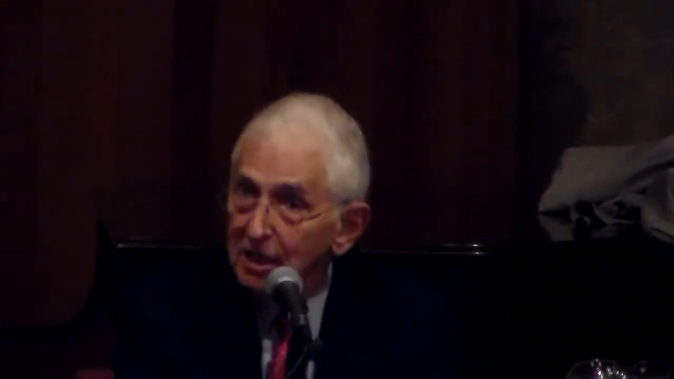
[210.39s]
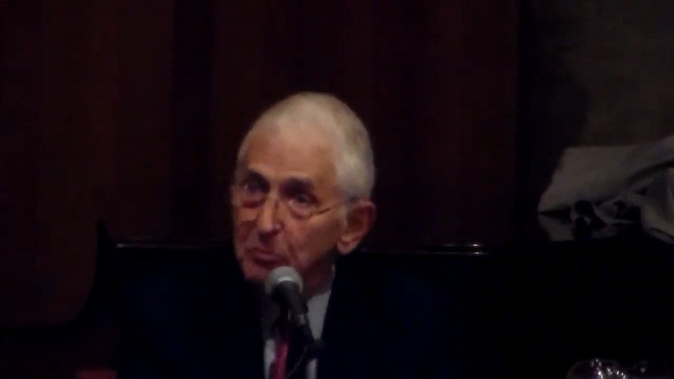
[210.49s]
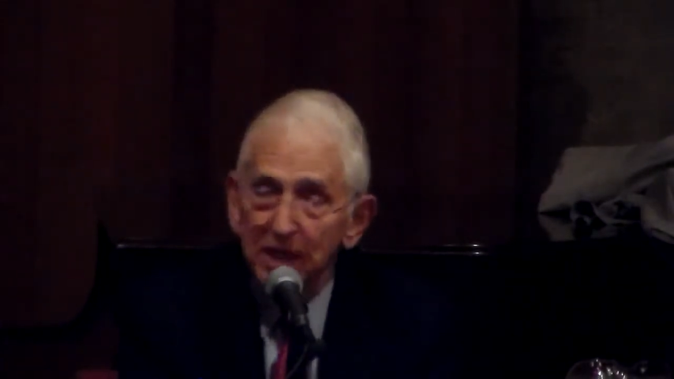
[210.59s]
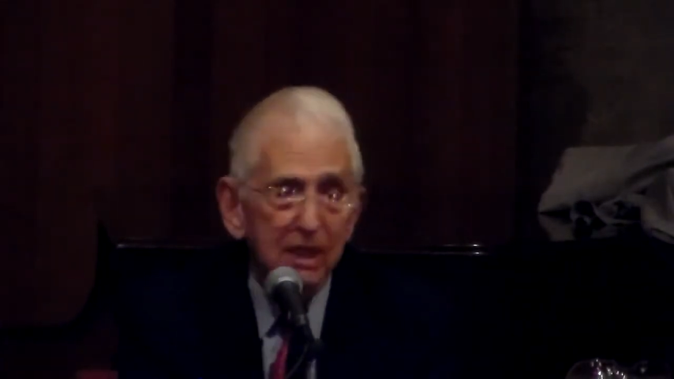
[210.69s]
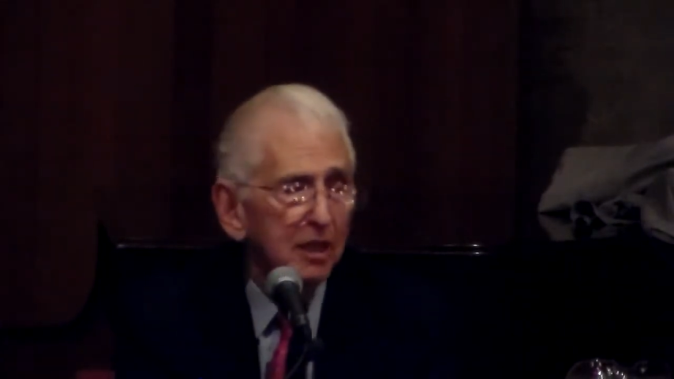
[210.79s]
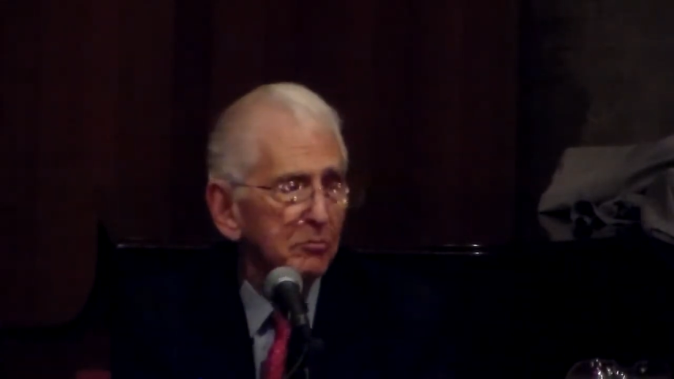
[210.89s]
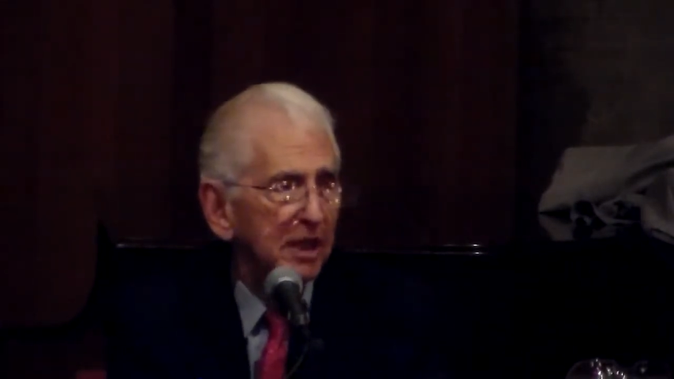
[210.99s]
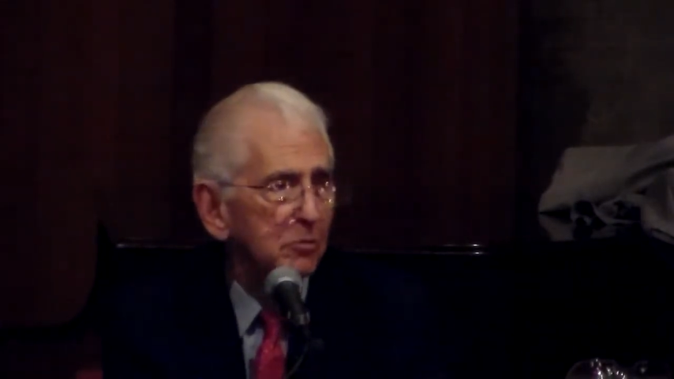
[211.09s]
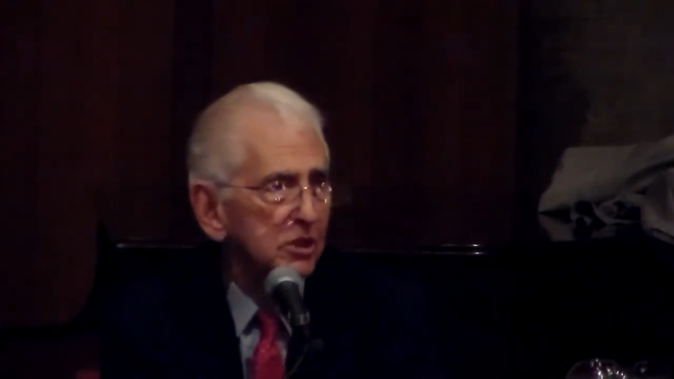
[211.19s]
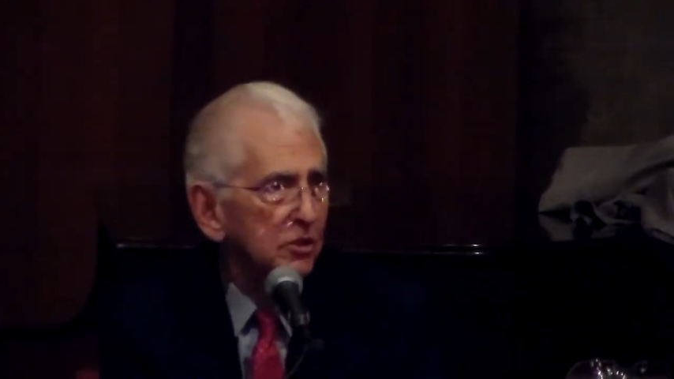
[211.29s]
and the Pentagon
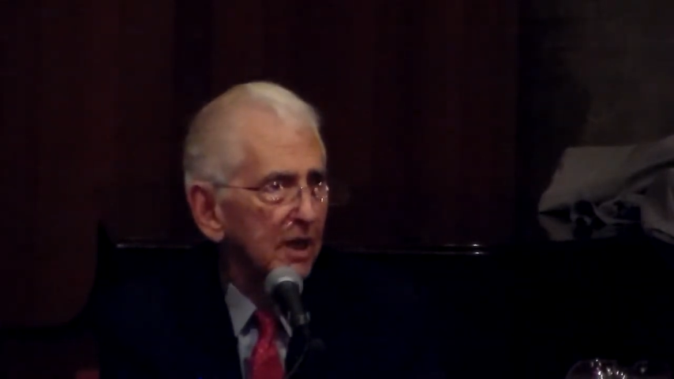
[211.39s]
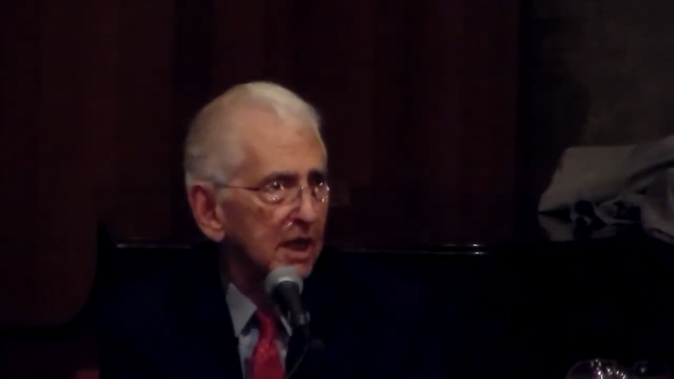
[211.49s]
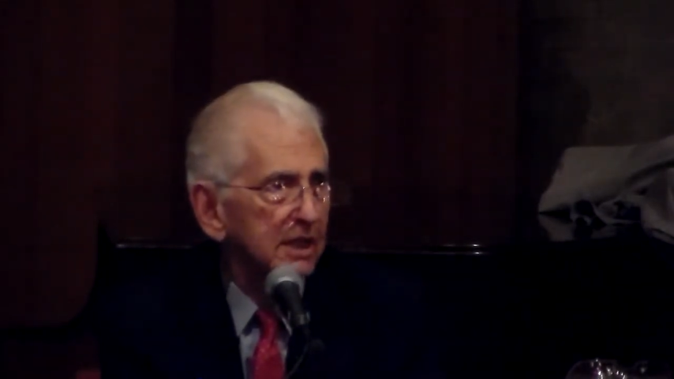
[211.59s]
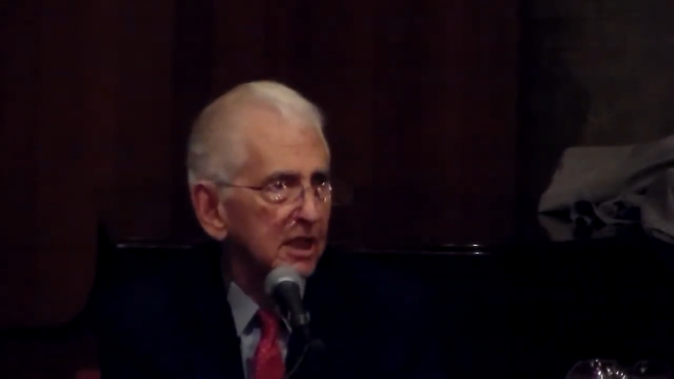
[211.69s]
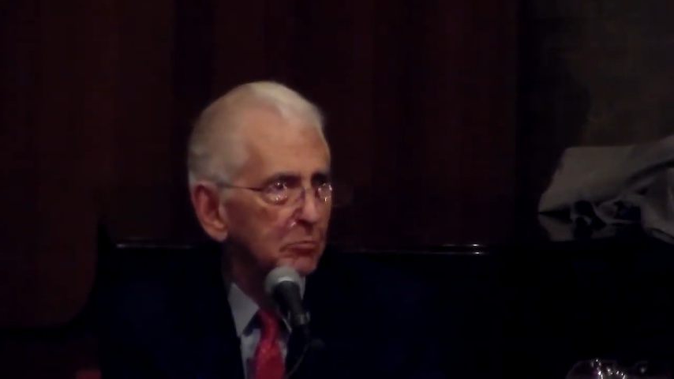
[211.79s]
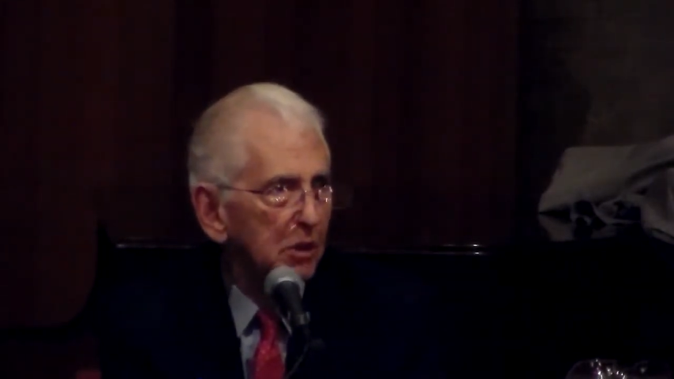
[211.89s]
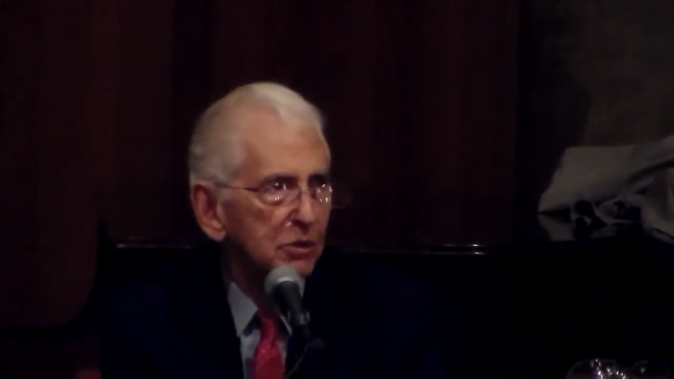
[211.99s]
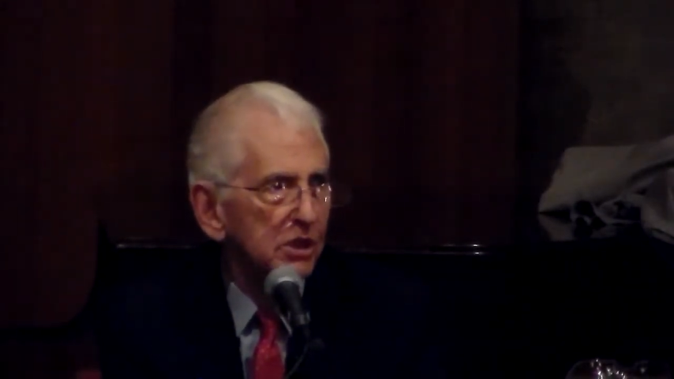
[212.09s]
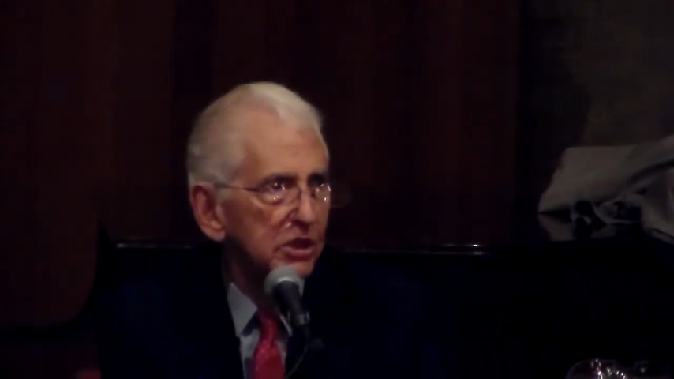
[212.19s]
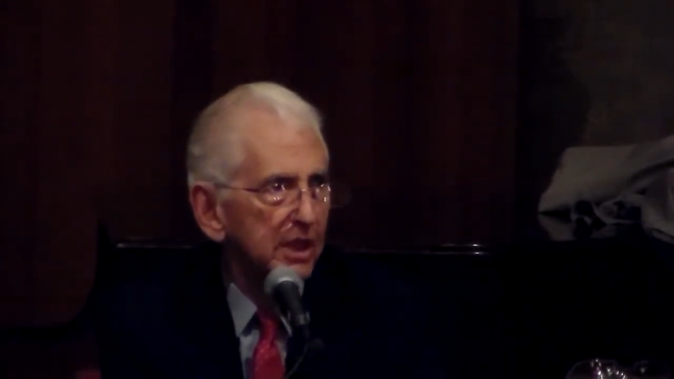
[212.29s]
Papers trial and the
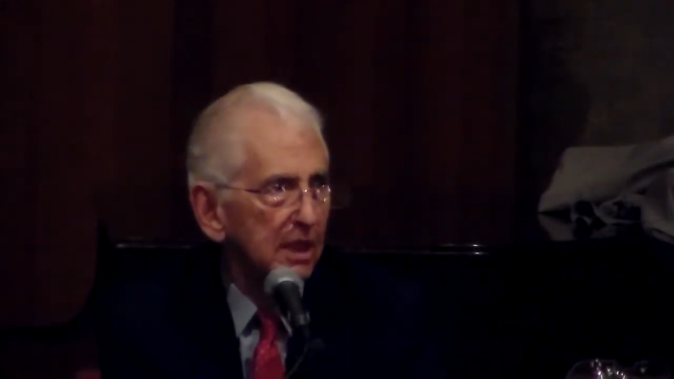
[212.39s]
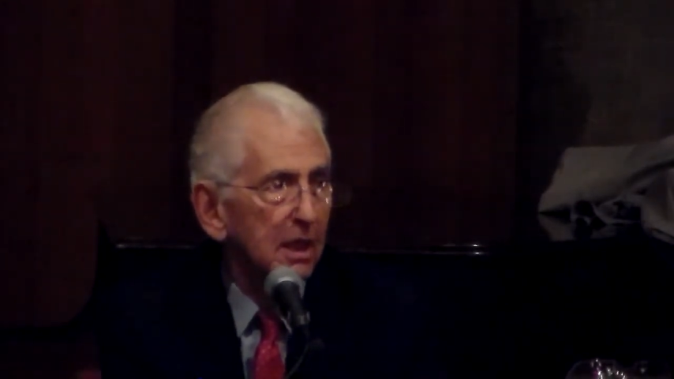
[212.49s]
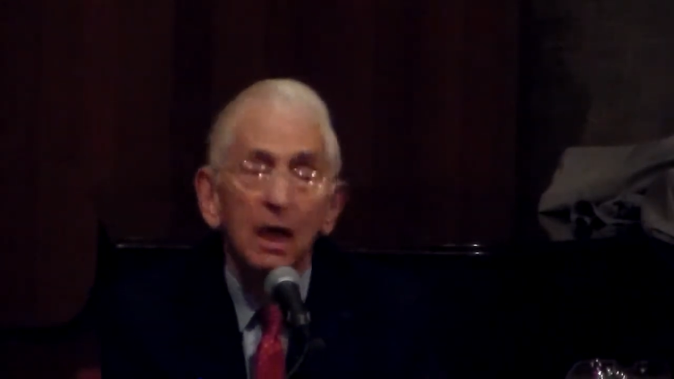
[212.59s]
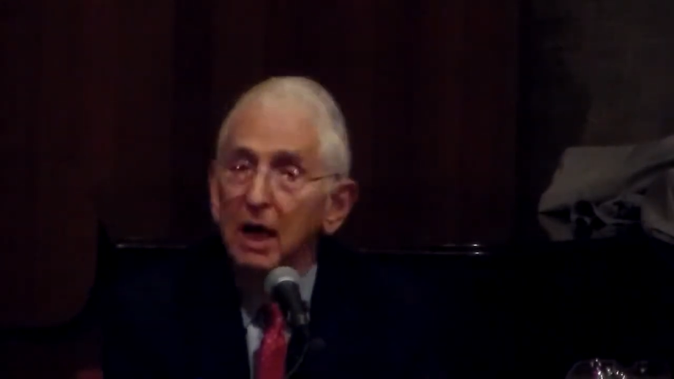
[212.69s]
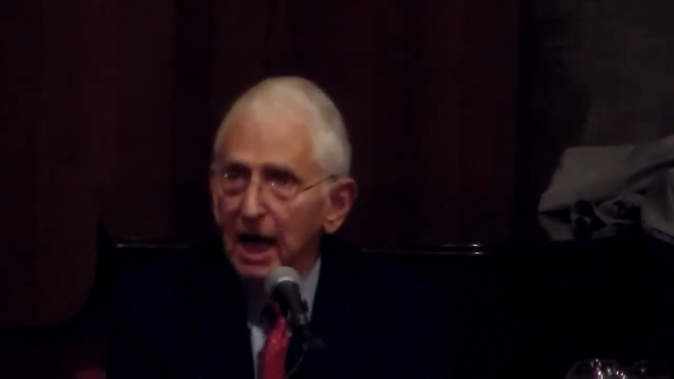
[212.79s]
abuses then.